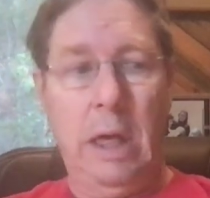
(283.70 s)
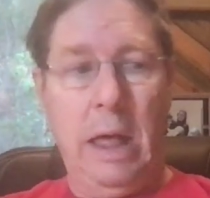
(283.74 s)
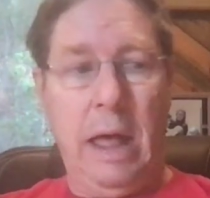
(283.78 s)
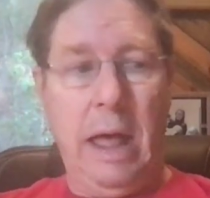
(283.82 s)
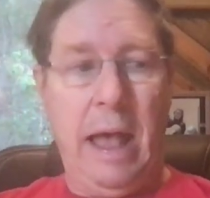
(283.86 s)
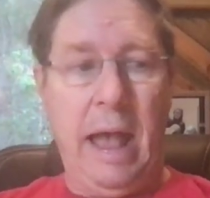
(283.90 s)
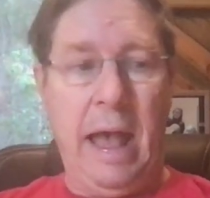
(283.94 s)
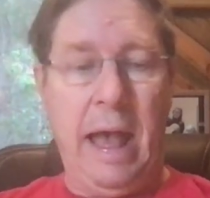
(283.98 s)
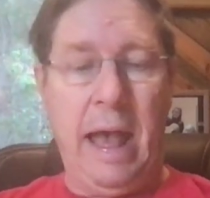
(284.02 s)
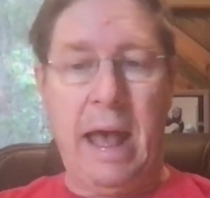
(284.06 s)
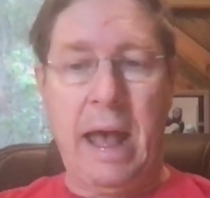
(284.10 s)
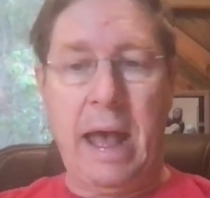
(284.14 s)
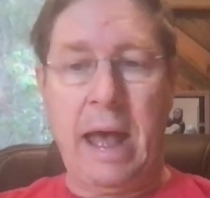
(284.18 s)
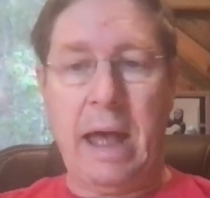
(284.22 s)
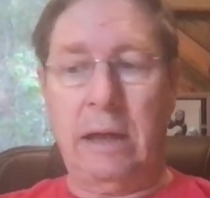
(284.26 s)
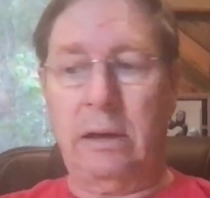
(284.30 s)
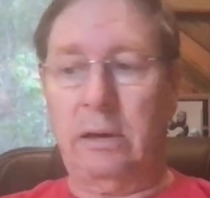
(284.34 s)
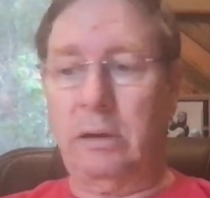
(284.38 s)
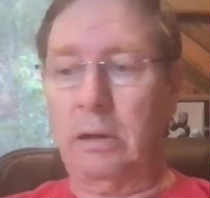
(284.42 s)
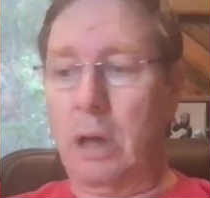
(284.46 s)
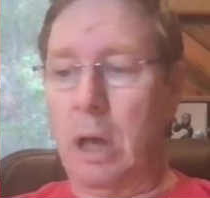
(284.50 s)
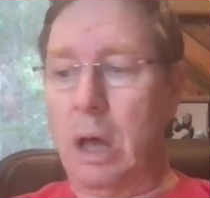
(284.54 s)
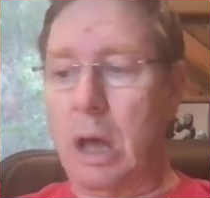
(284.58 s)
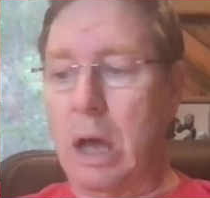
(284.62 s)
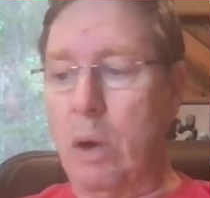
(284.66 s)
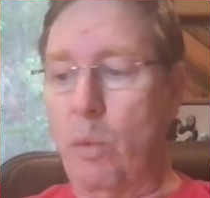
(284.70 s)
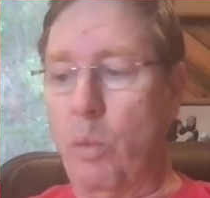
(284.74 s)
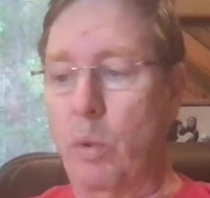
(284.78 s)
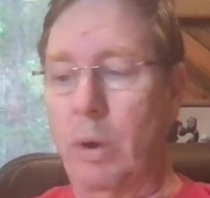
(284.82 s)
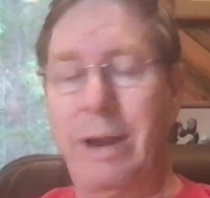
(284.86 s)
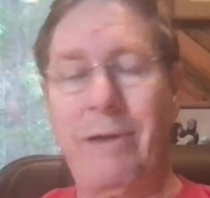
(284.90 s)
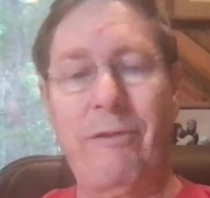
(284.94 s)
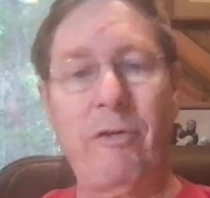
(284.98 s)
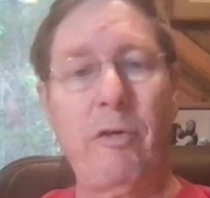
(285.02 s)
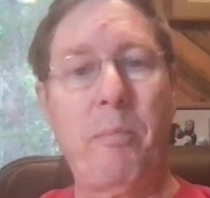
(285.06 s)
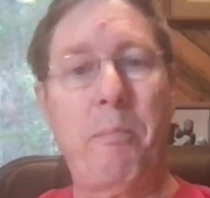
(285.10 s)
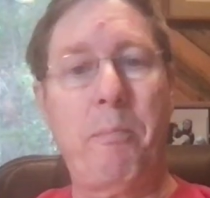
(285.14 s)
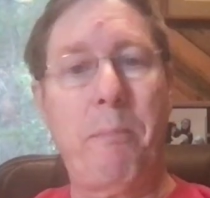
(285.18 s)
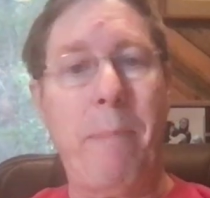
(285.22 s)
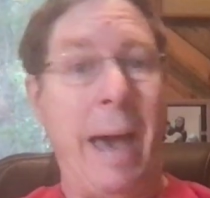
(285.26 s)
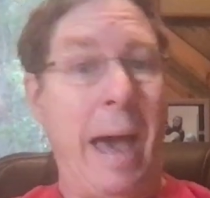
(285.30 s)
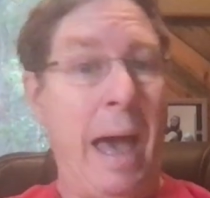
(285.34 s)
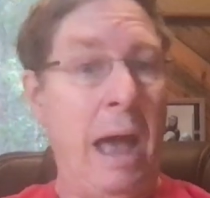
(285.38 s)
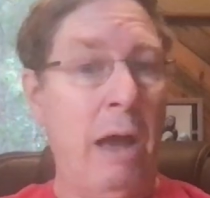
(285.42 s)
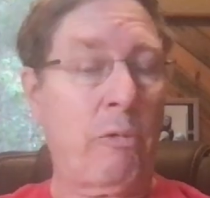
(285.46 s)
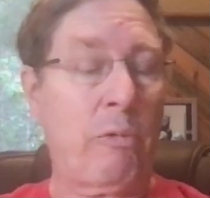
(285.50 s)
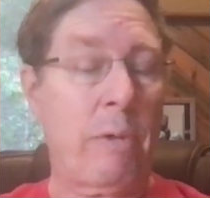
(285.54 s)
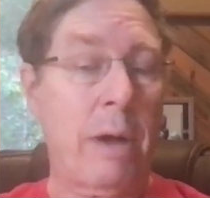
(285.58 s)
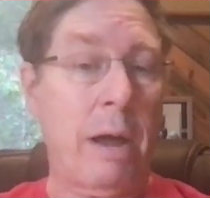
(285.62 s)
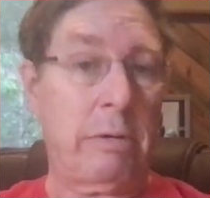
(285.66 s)
and whatever
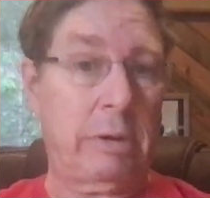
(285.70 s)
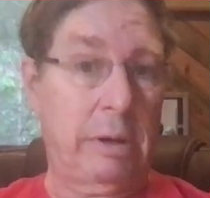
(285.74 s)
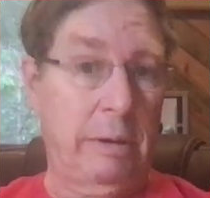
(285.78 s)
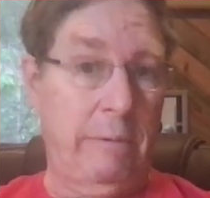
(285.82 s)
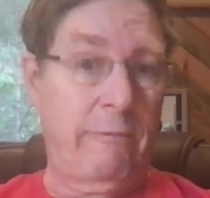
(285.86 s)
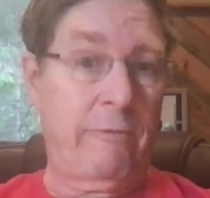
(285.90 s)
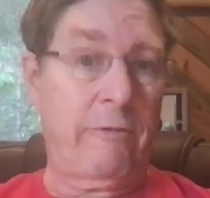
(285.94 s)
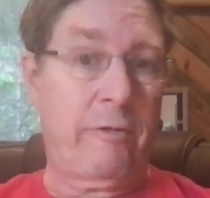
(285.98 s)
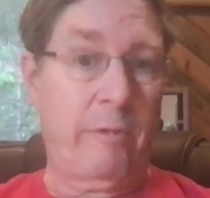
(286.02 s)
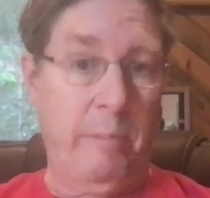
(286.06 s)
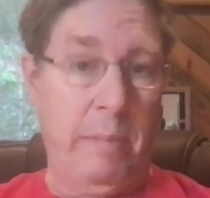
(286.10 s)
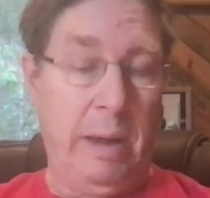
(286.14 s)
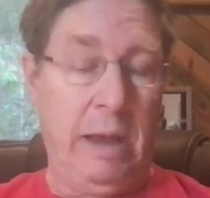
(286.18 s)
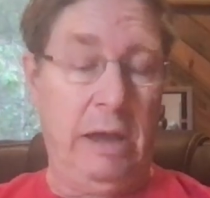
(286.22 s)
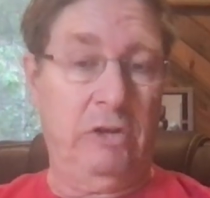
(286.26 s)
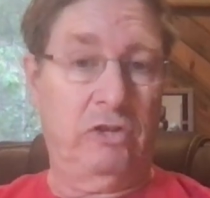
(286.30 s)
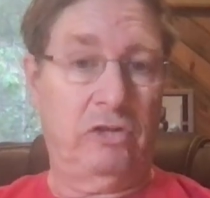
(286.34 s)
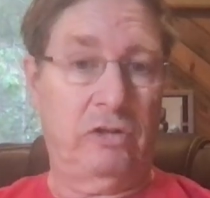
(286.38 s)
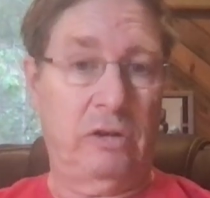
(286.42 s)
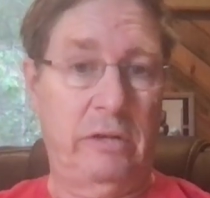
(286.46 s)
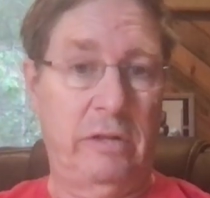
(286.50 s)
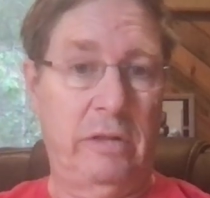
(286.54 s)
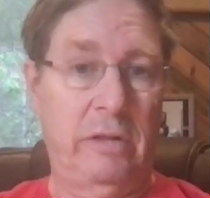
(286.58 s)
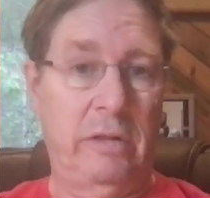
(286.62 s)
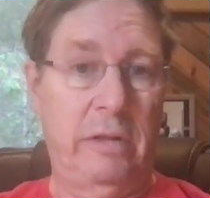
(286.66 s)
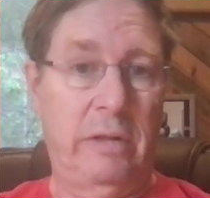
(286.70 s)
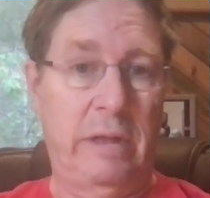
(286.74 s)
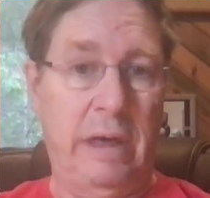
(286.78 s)
background information